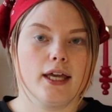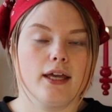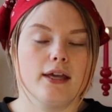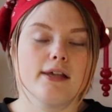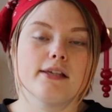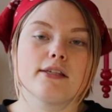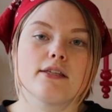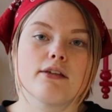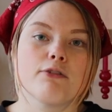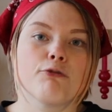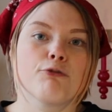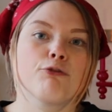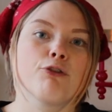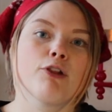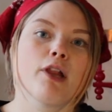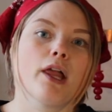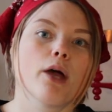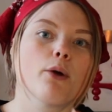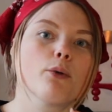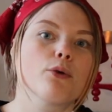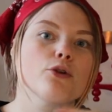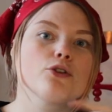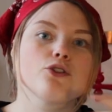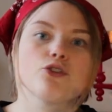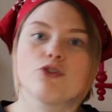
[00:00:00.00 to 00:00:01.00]
Is there
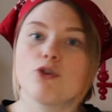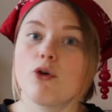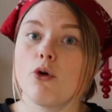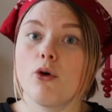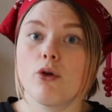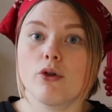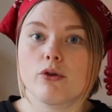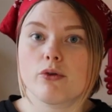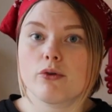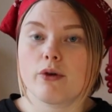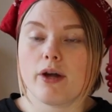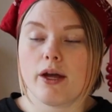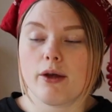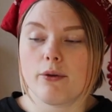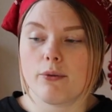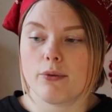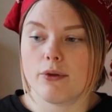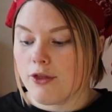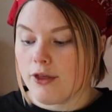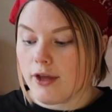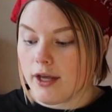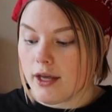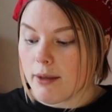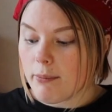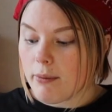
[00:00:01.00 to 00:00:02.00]
flowers all around?
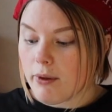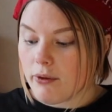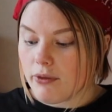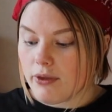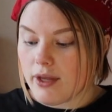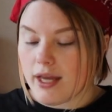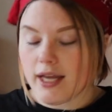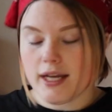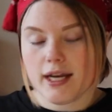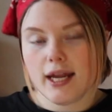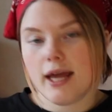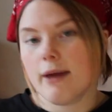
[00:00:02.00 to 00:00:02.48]
Think about that